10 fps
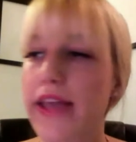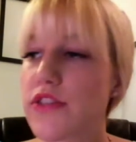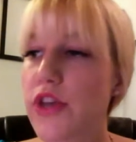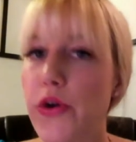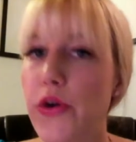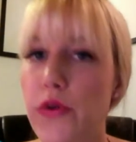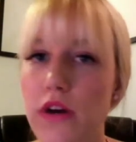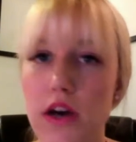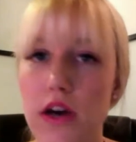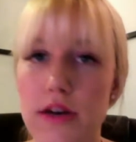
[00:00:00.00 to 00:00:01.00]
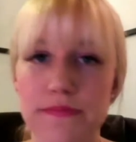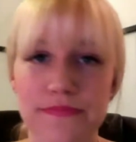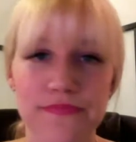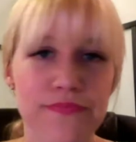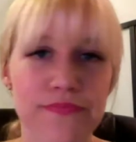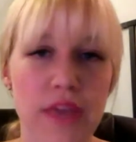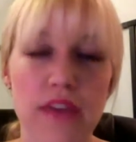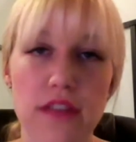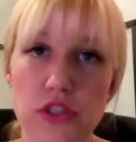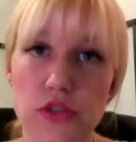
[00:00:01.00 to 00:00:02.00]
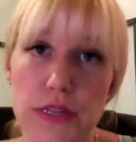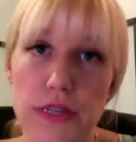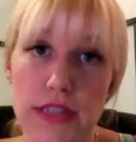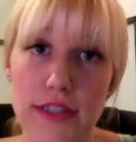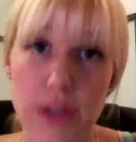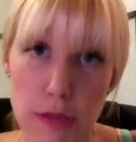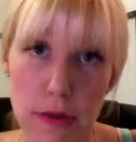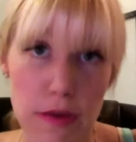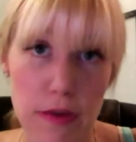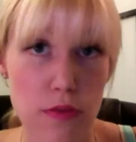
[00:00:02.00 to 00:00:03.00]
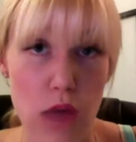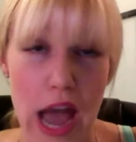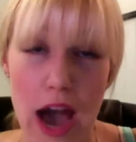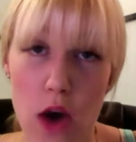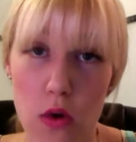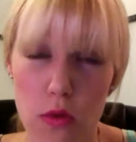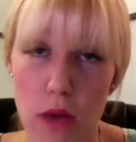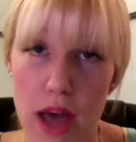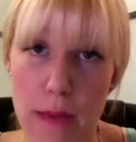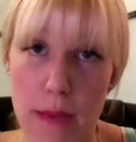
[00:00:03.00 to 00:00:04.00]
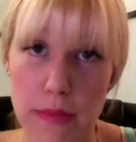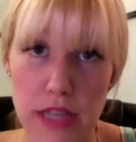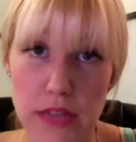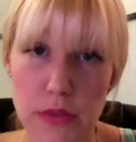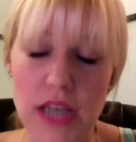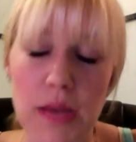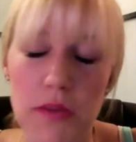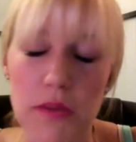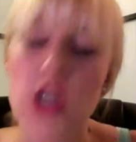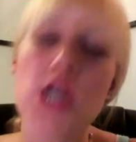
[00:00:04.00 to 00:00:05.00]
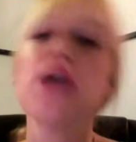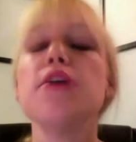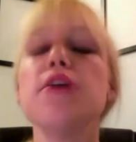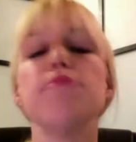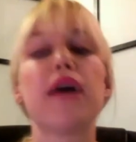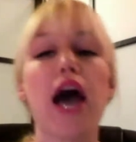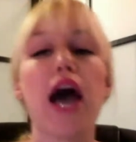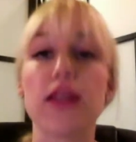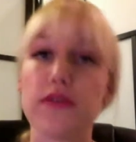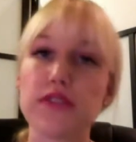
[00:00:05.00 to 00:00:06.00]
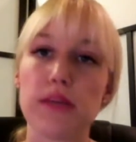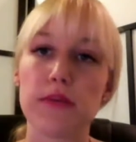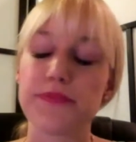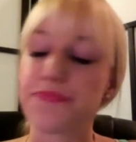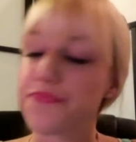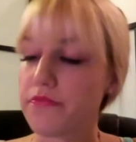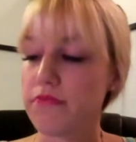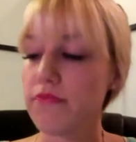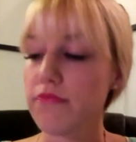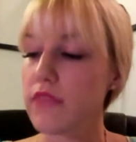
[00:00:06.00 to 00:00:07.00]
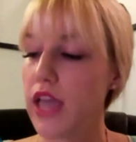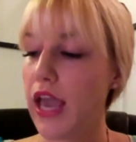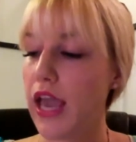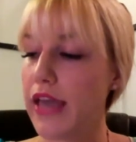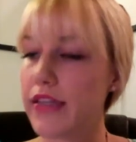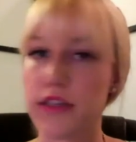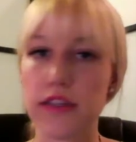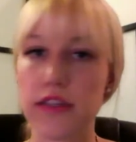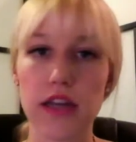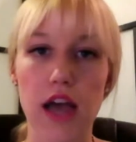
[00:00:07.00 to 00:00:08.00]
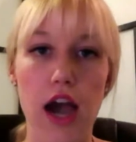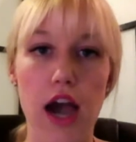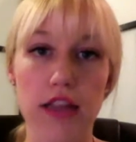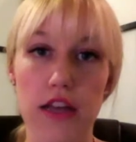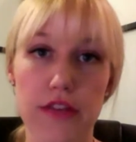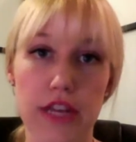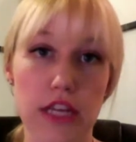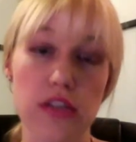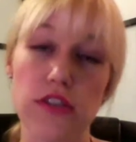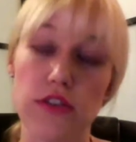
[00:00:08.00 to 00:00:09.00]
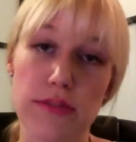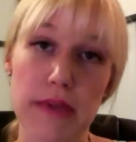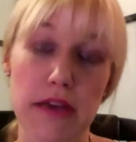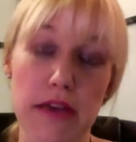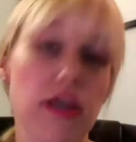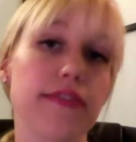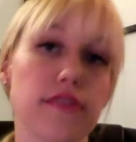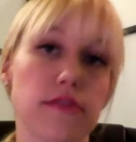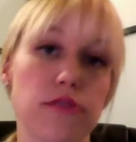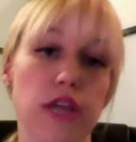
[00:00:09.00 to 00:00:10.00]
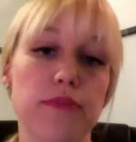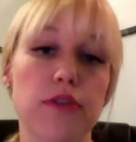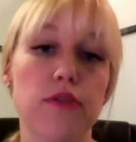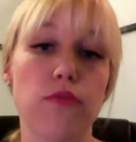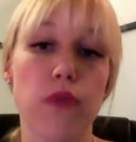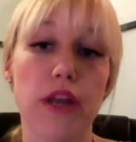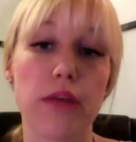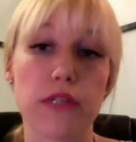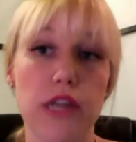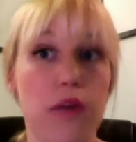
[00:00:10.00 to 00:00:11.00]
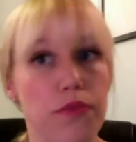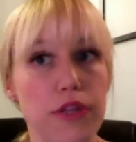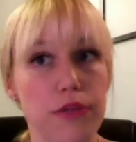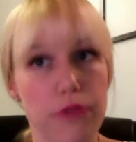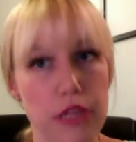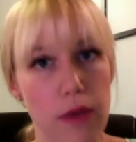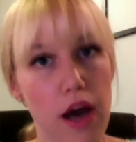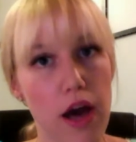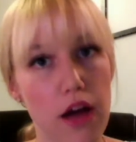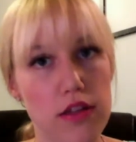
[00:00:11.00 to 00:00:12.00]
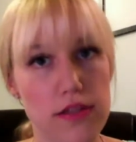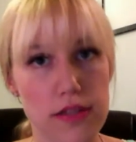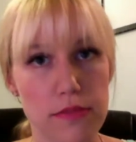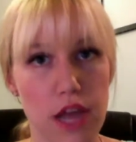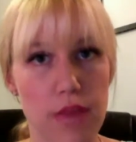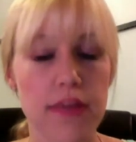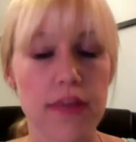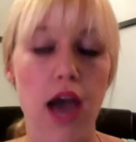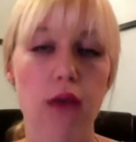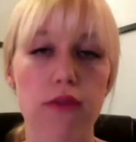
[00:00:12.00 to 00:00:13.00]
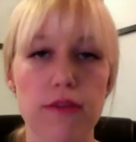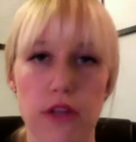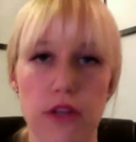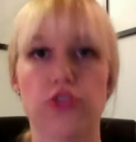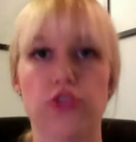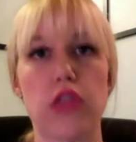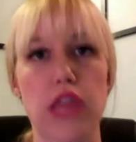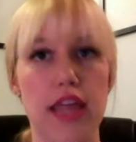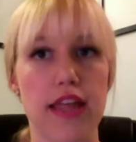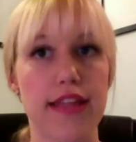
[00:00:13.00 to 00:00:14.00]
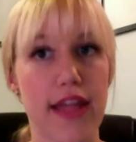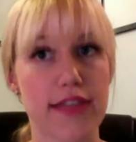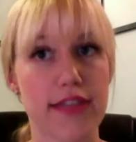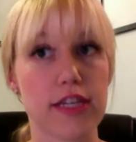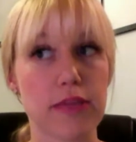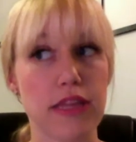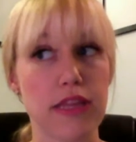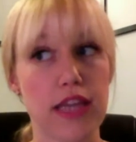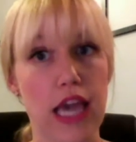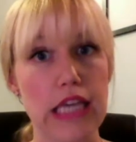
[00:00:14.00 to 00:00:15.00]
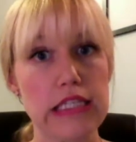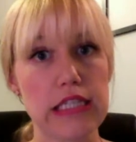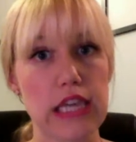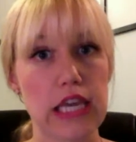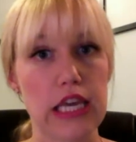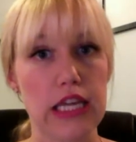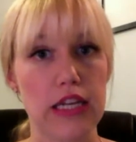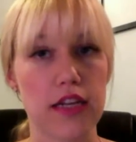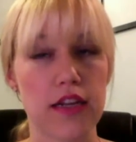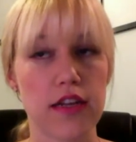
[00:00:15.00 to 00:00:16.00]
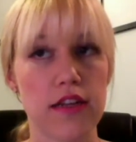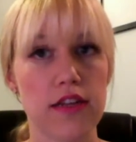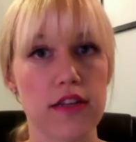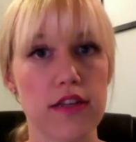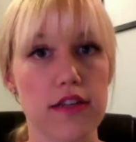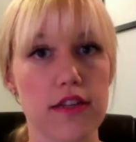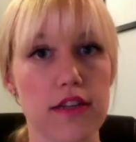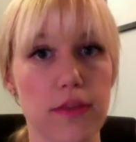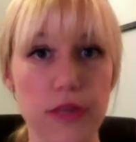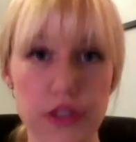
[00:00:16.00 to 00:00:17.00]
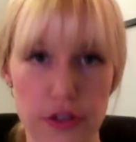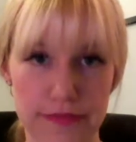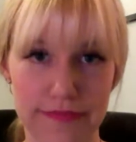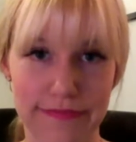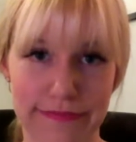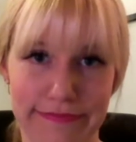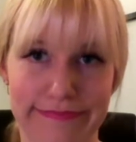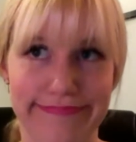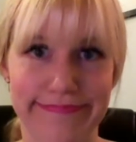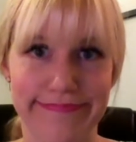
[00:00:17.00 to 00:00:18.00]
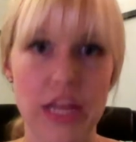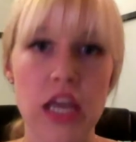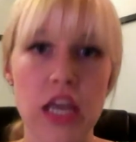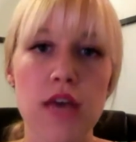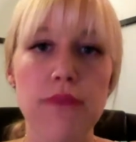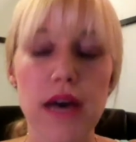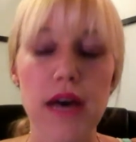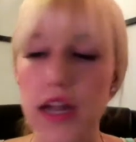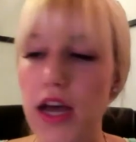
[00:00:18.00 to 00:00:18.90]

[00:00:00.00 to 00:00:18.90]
so I have lots of stories I could tell you about how or why I'm obsessed with summer. But I love summer, and I love any excuse to be outside in the summertime, so running worked out really, really well in the summertime. However, I'm not sure that that's going to be the case in the winter. But